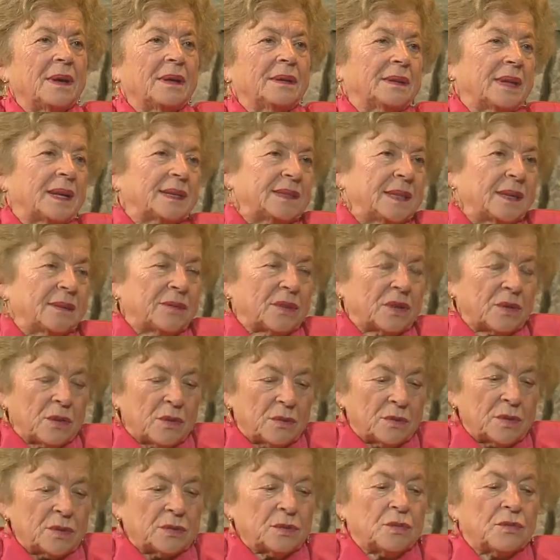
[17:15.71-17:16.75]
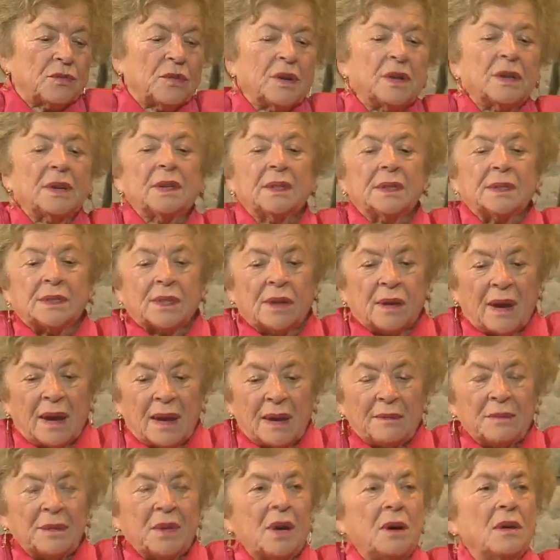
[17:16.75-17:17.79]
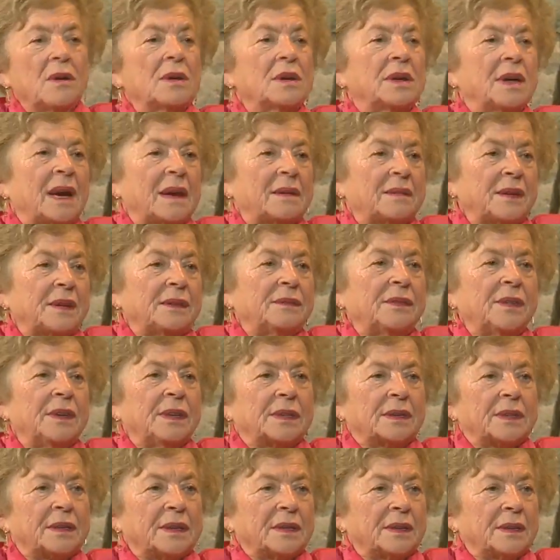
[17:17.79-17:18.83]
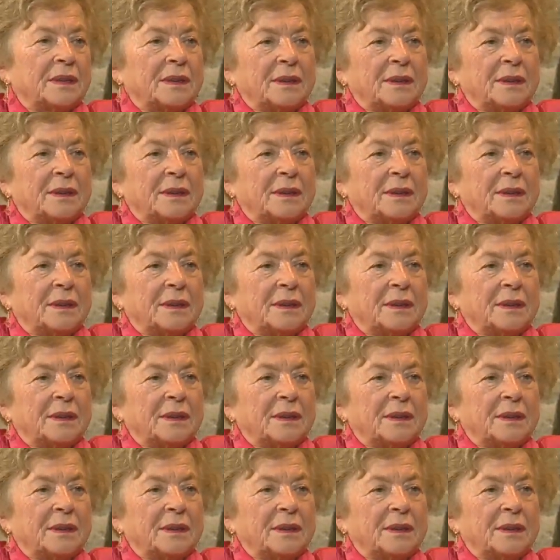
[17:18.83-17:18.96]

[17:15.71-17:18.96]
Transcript: They said, we're going to work, so I'm young, I will work.